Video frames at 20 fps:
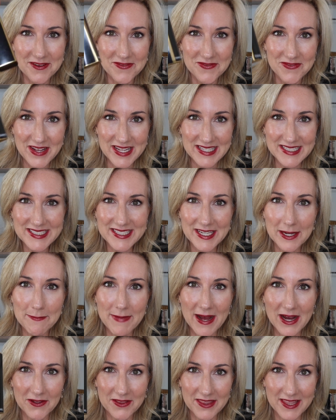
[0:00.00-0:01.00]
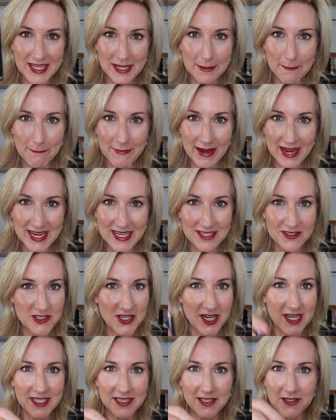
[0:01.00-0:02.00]
the fence about the beige
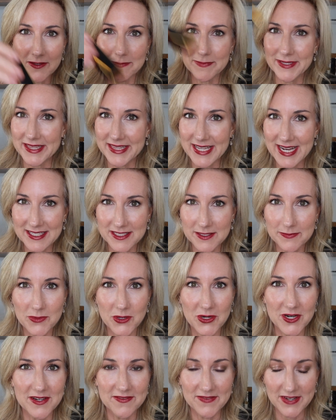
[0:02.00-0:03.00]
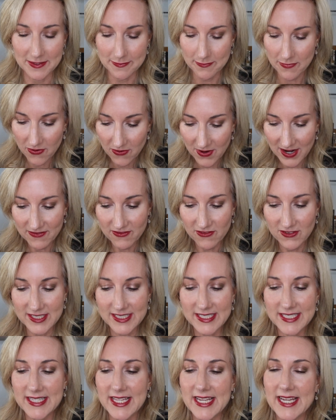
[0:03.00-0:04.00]
color, but that's more of a
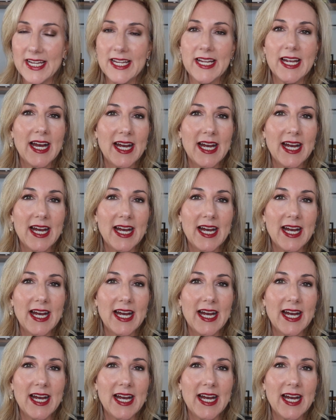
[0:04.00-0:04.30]
preference thing.